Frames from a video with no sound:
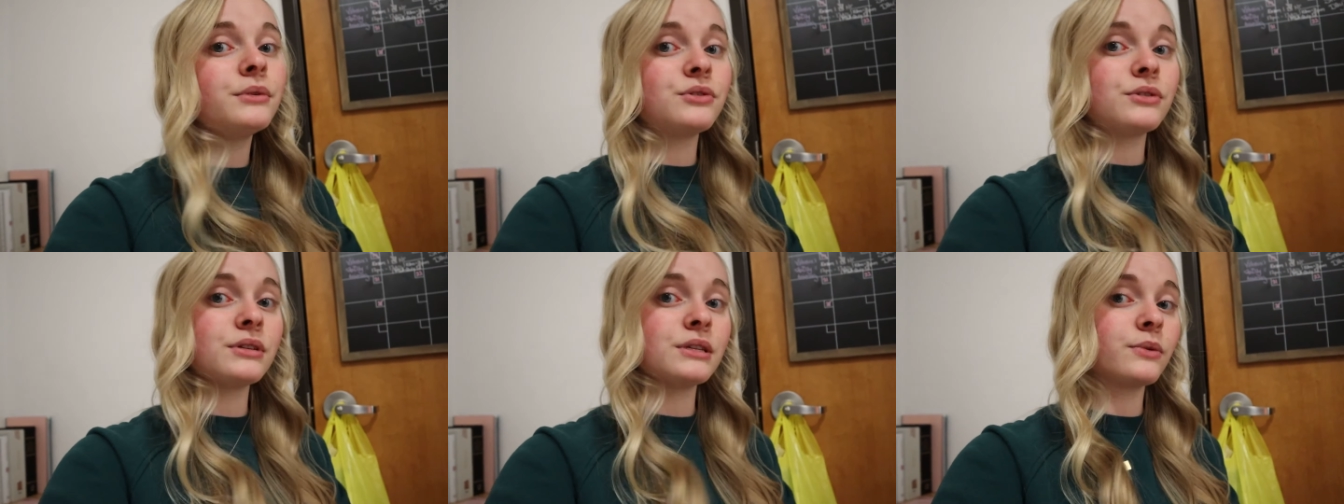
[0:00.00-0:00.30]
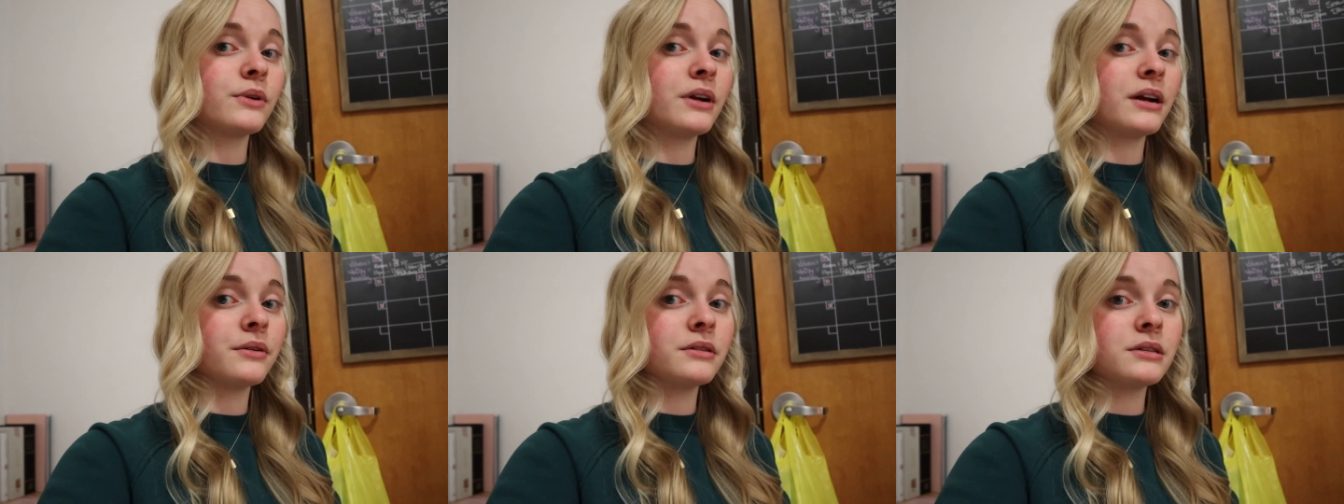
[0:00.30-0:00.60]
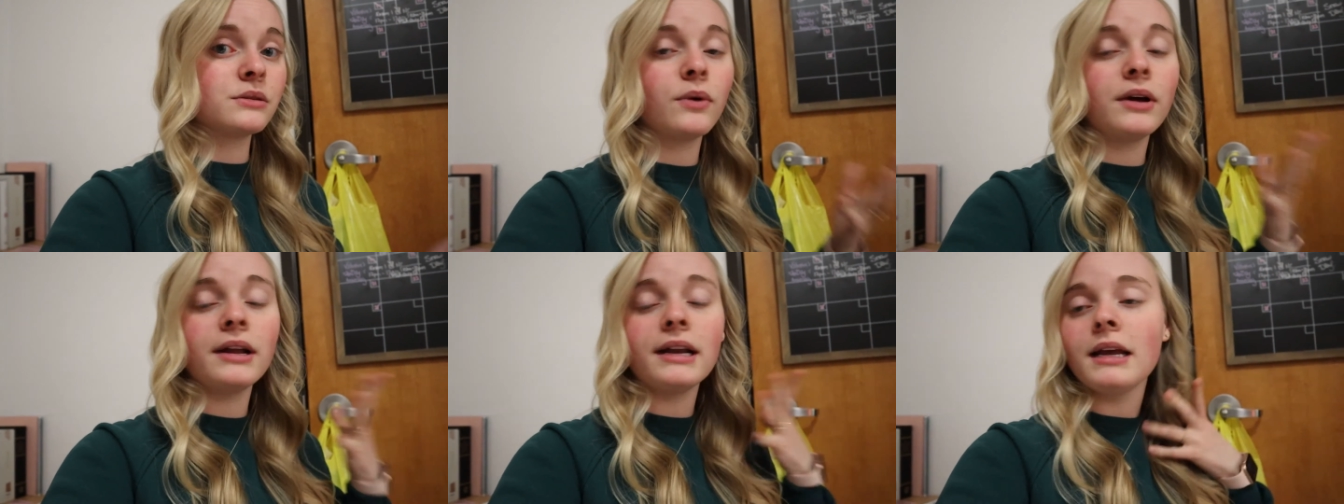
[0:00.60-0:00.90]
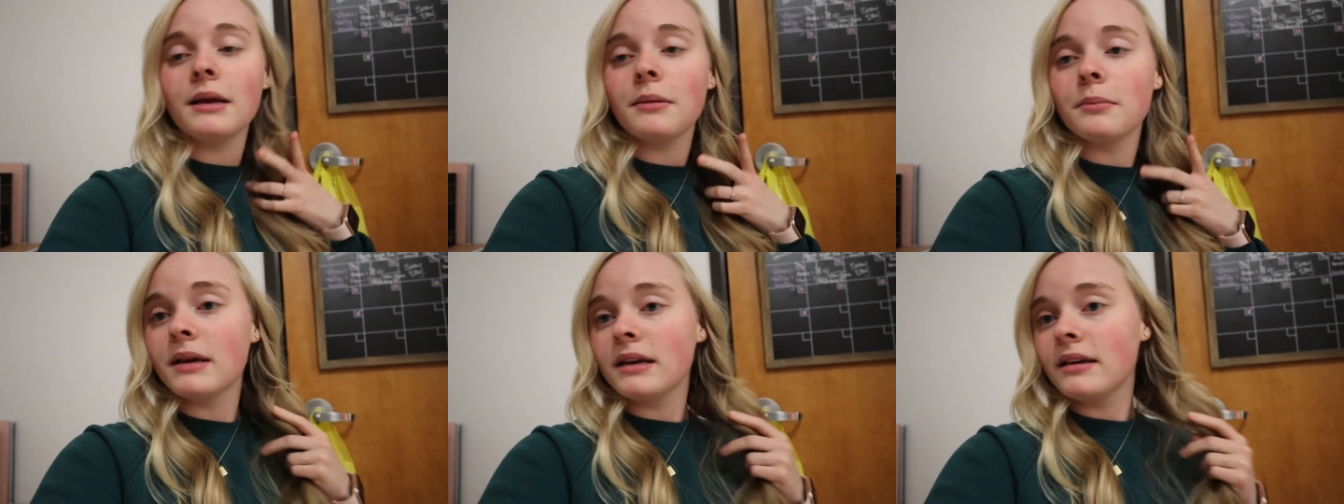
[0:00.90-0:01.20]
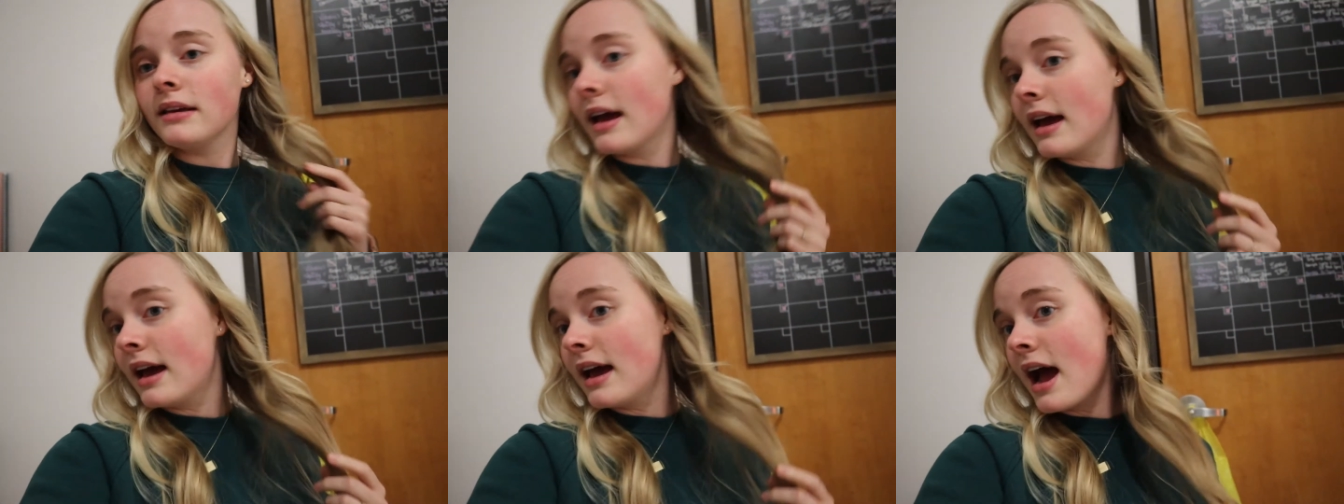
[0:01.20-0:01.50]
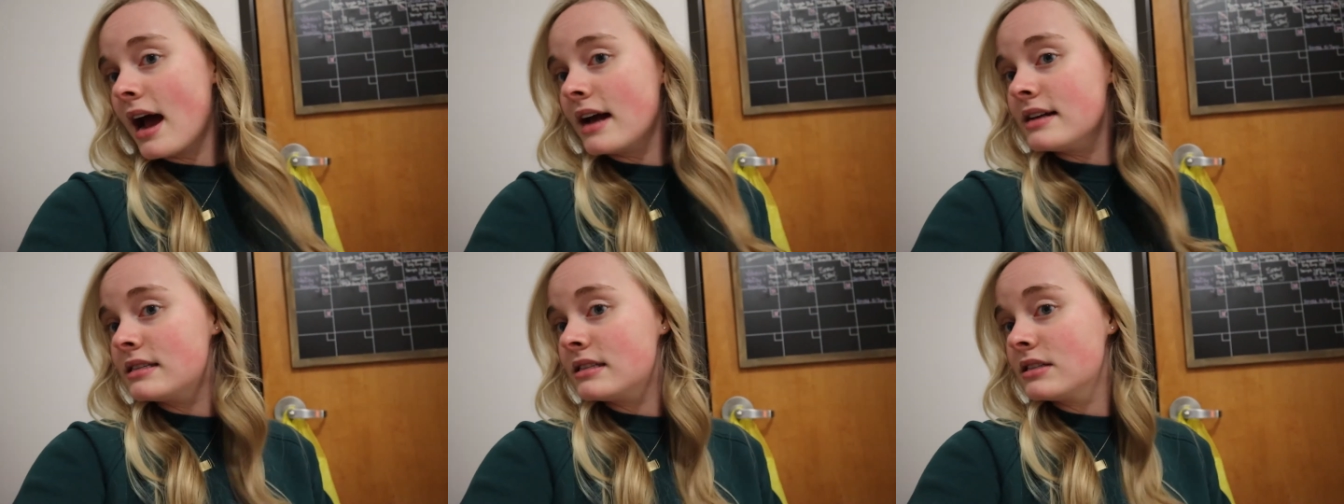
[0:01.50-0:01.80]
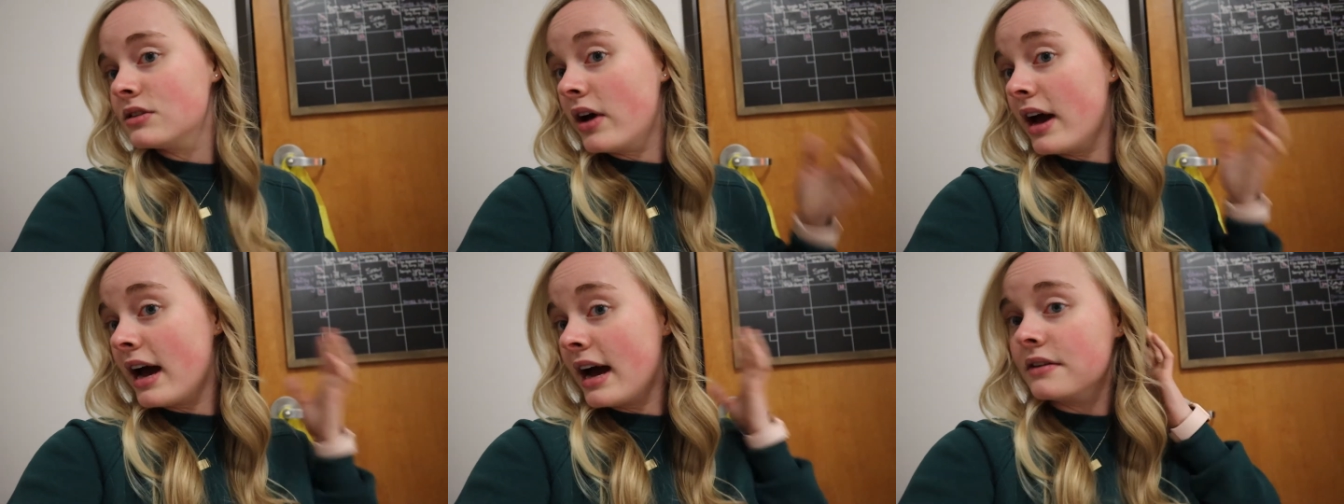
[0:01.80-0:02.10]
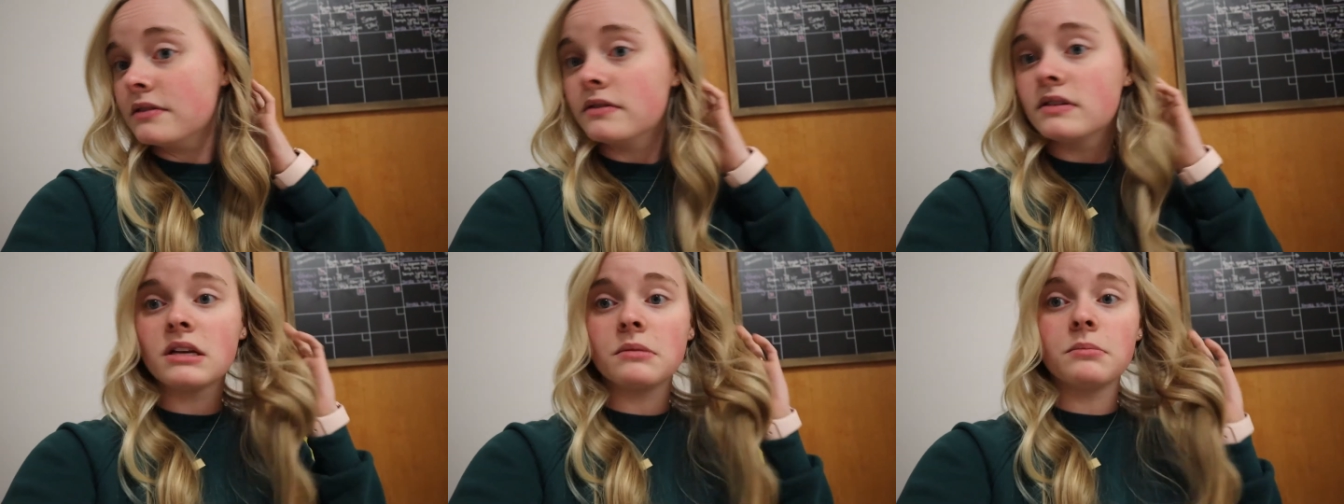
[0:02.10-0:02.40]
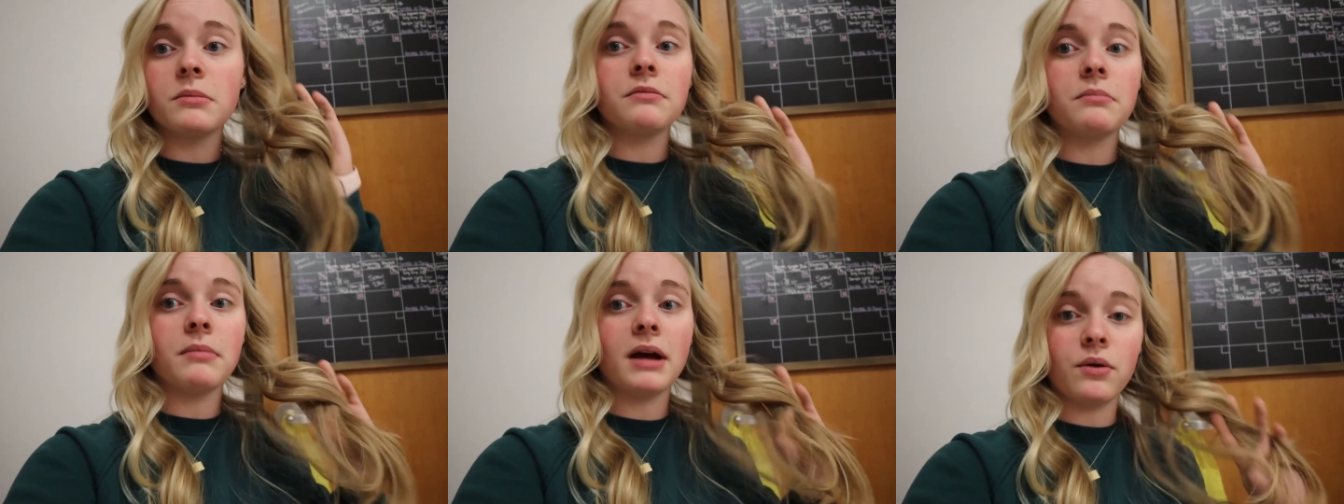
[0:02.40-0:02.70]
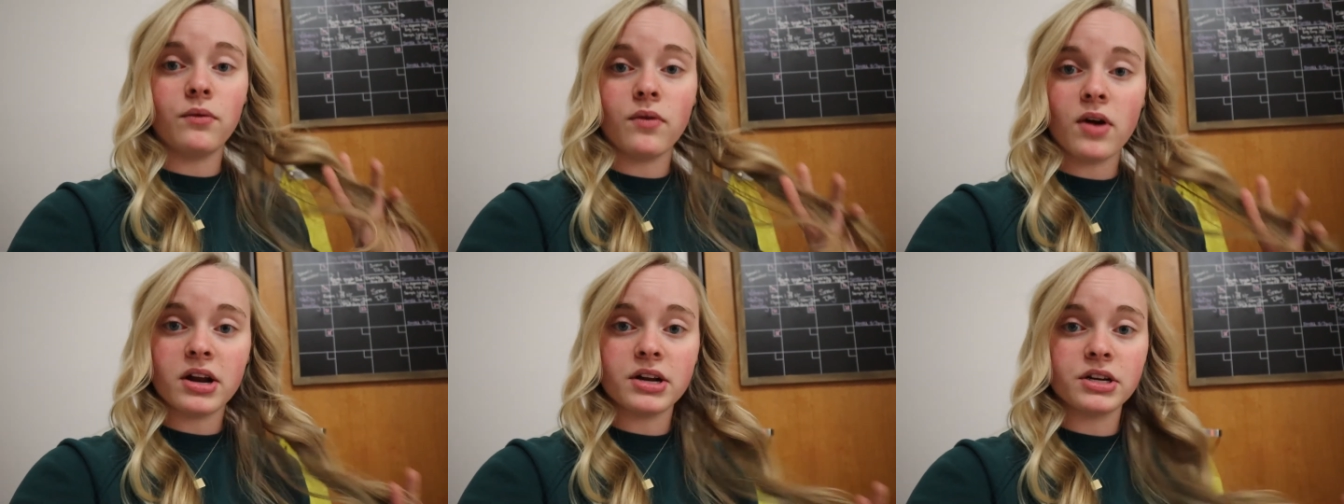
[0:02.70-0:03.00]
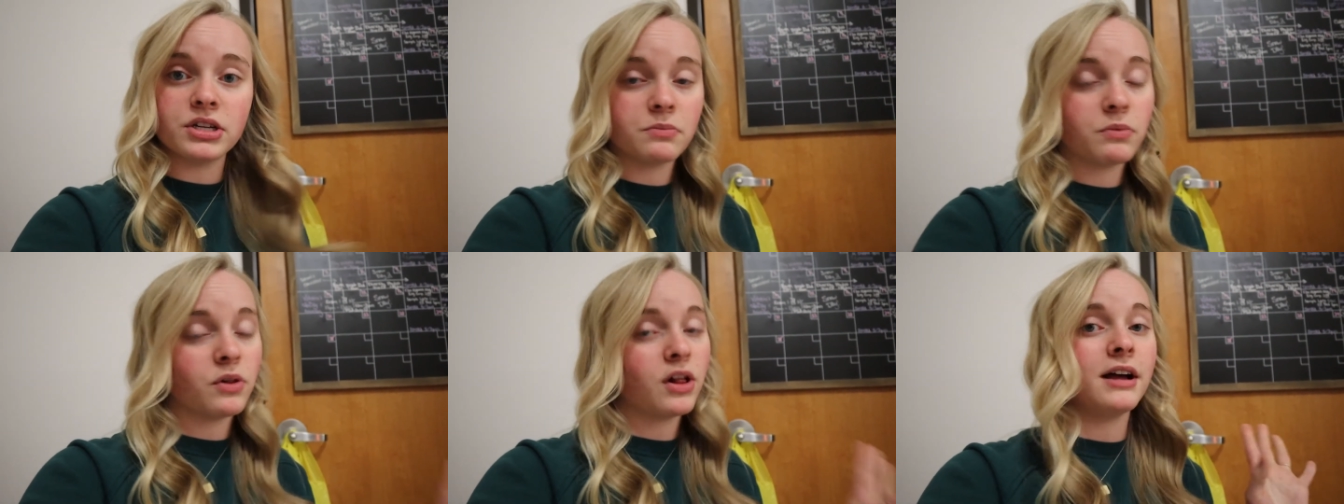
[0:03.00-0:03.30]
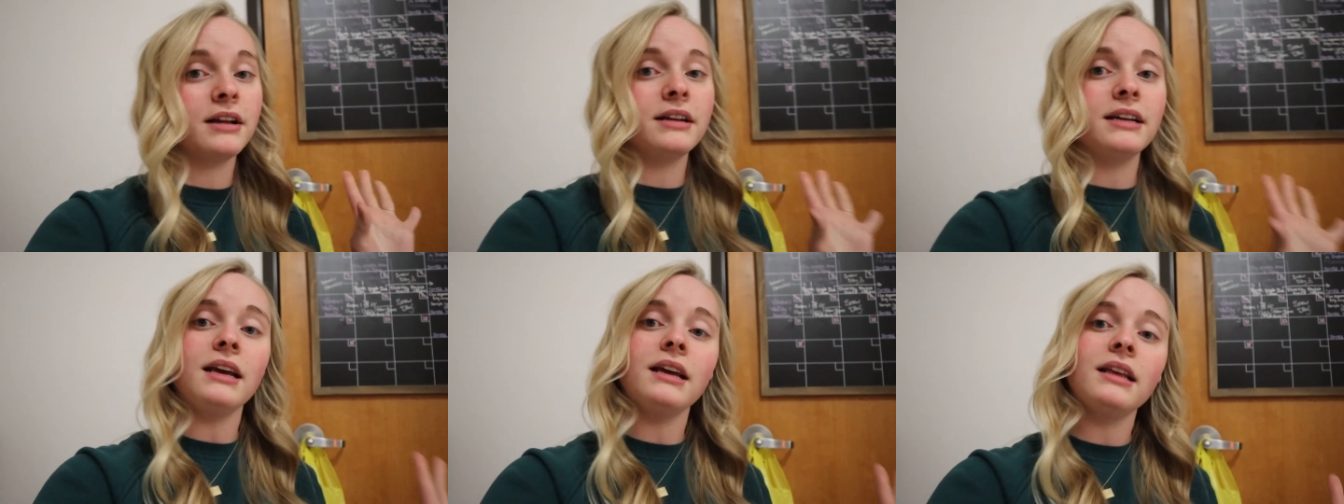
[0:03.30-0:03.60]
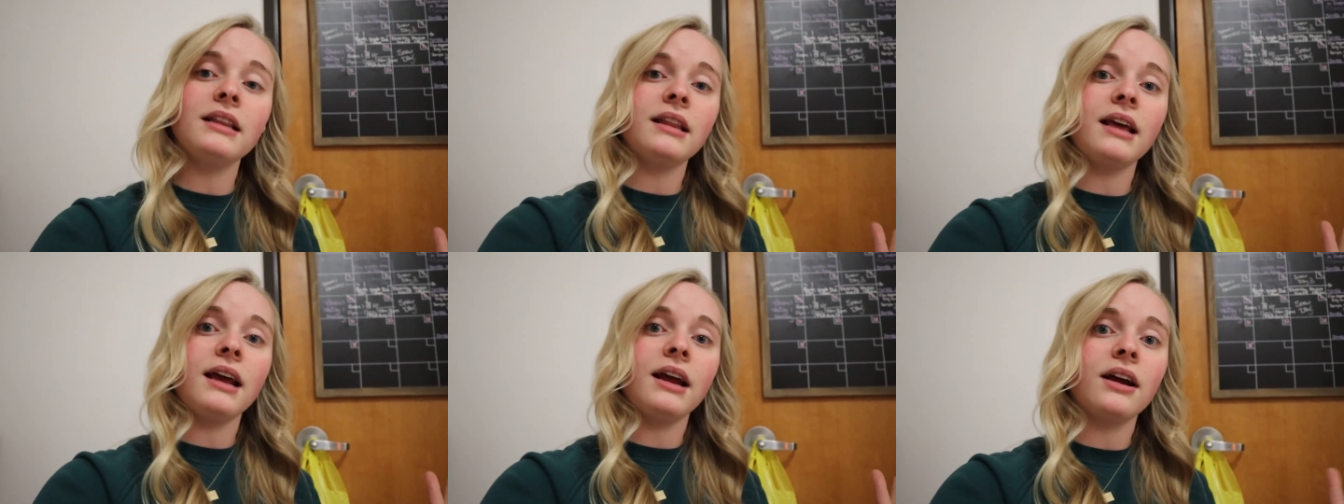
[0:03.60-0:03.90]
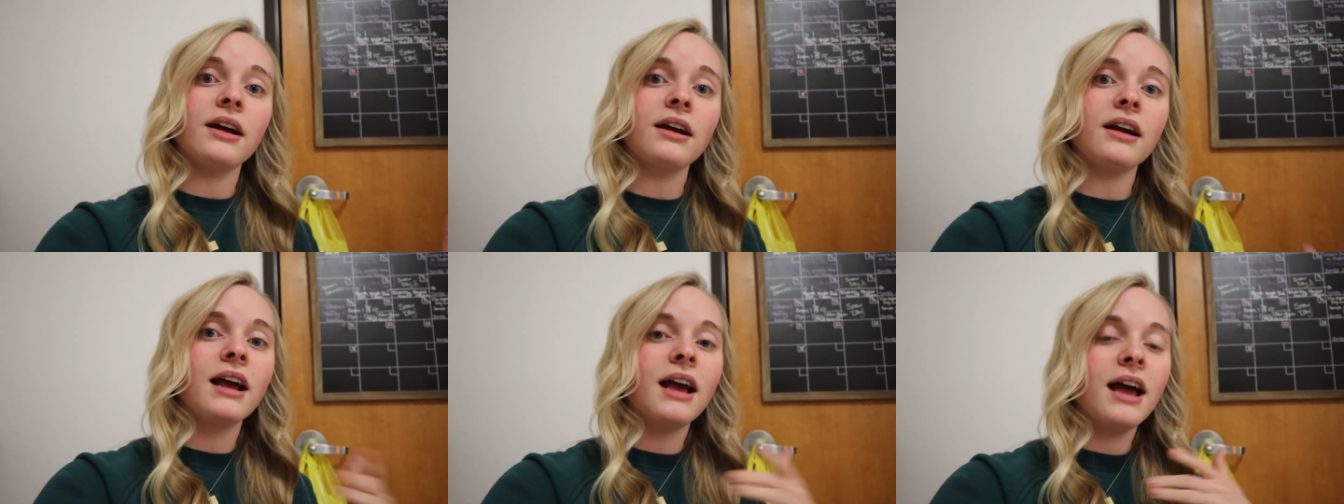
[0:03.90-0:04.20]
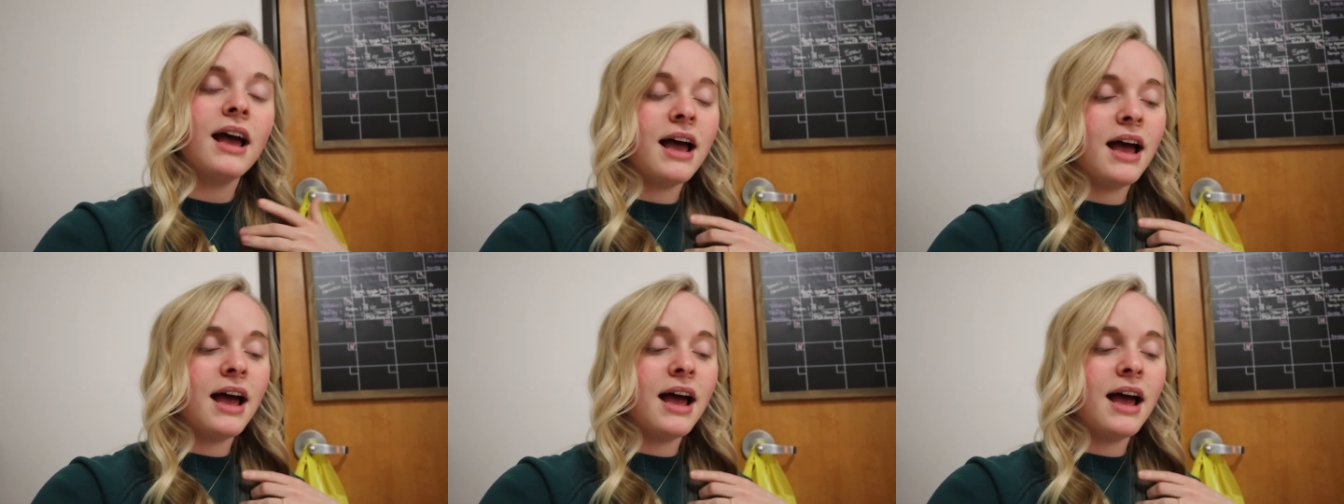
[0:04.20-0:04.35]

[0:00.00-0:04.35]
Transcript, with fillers: which was what I was wanting, but yet I still have some of my reddish blonde in there.